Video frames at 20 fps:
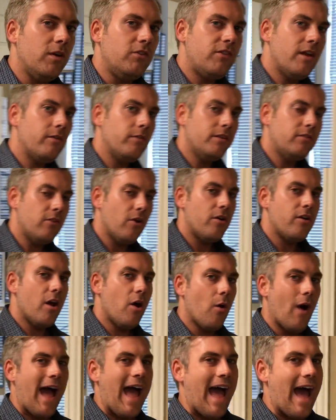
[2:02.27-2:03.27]
We generally don't
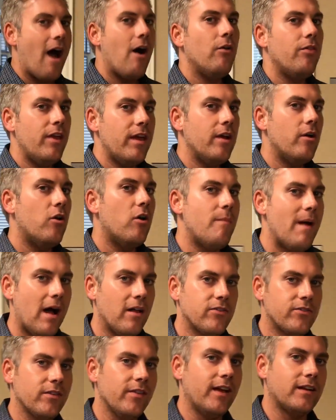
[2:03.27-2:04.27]
know how they go
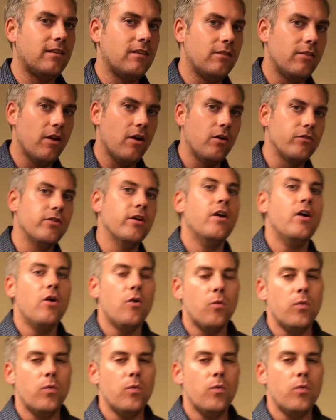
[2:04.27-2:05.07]
about selecting those.